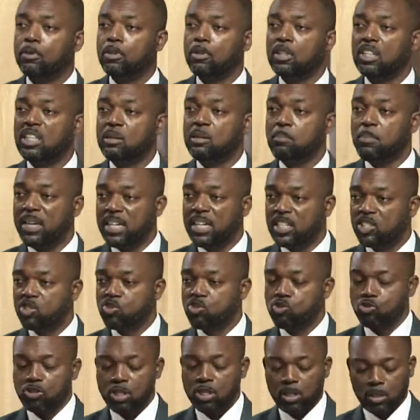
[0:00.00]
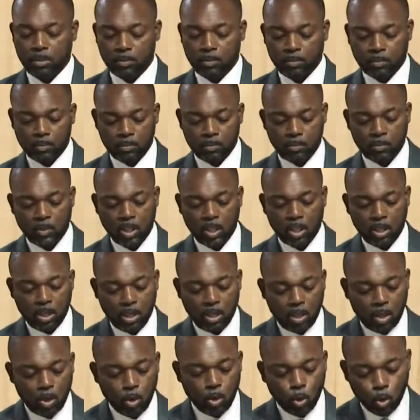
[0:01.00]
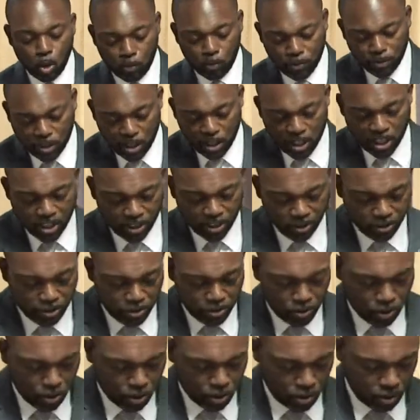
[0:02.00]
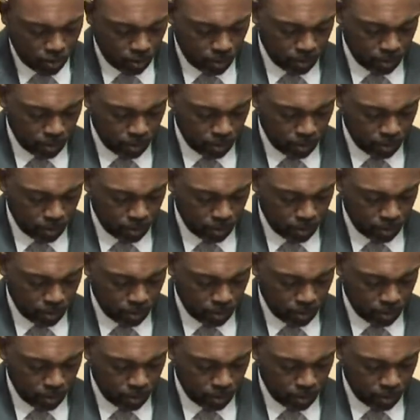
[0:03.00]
the ministry over the years.